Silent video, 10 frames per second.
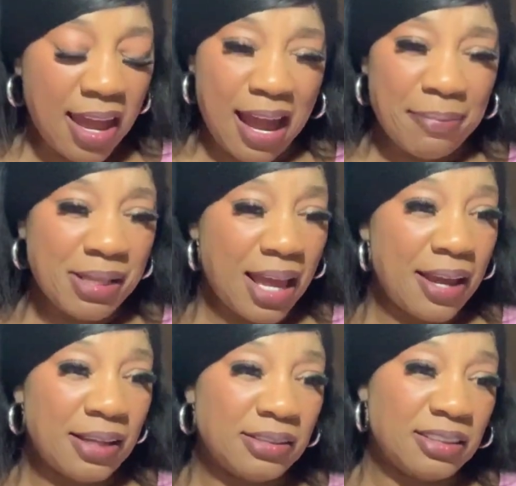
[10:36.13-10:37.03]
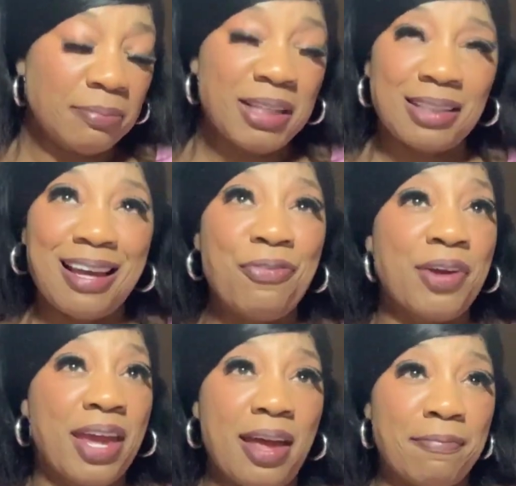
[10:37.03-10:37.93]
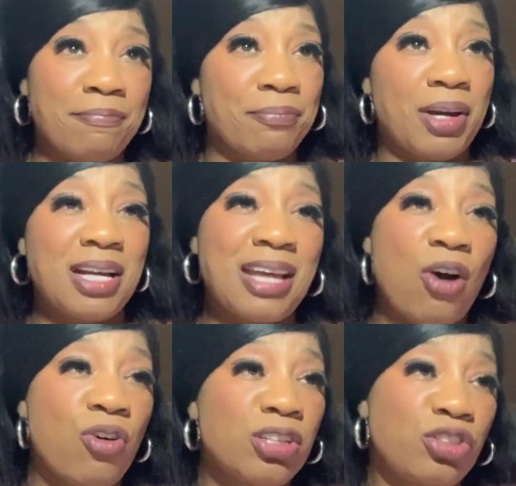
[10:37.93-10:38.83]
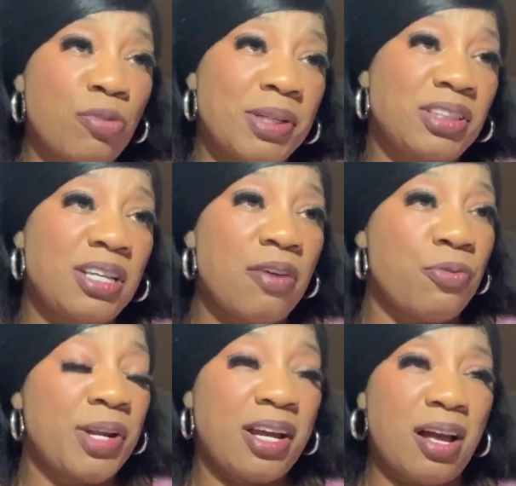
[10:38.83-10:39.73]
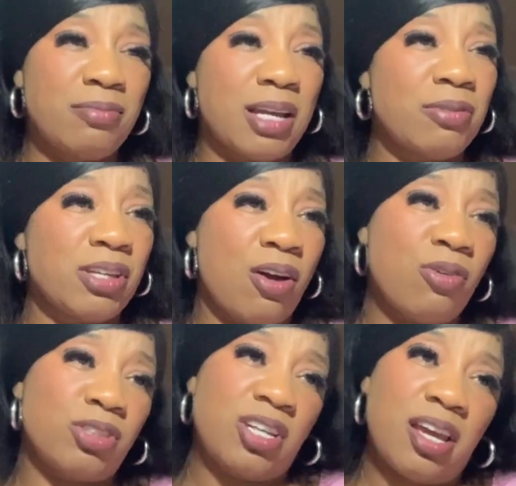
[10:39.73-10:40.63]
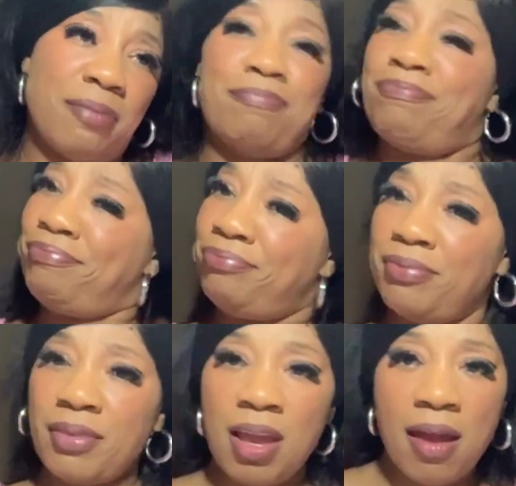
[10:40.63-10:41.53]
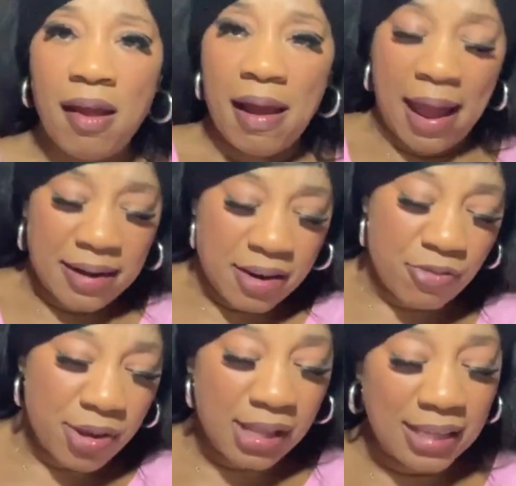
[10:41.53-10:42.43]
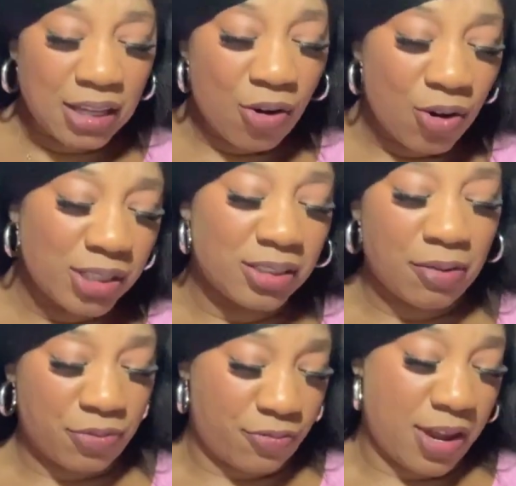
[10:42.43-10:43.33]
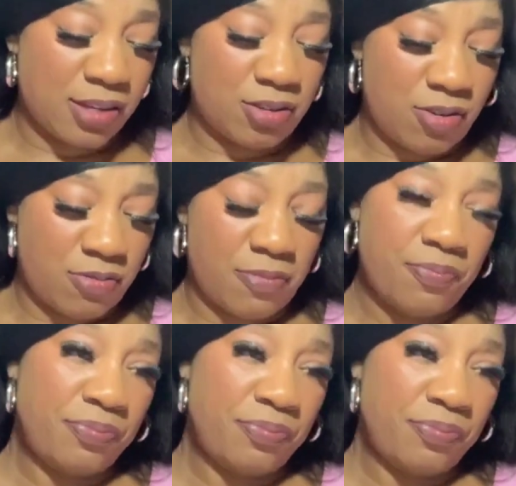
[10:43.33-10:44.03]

I be like, sometimes I forget because I order so much stuff. When it comes, I was like, oh shit, I didn't even realize I ordered something from Fashion Nova.